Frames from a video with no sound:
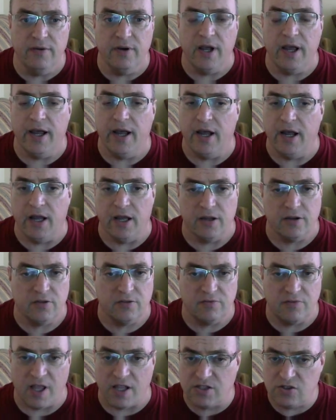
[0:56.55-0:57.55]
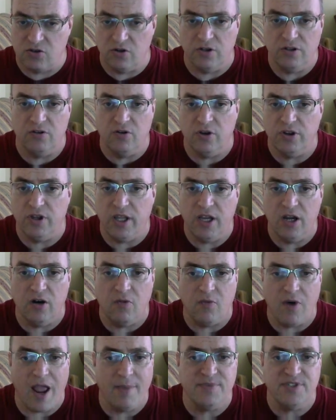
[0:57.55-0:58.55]
that's good. Good to hear,
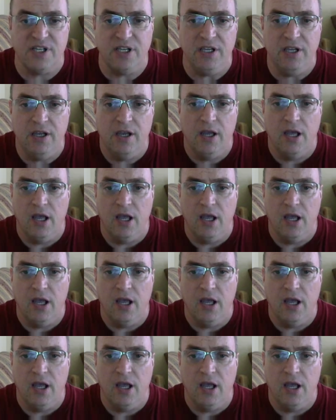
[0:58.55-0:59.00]
Ramsey.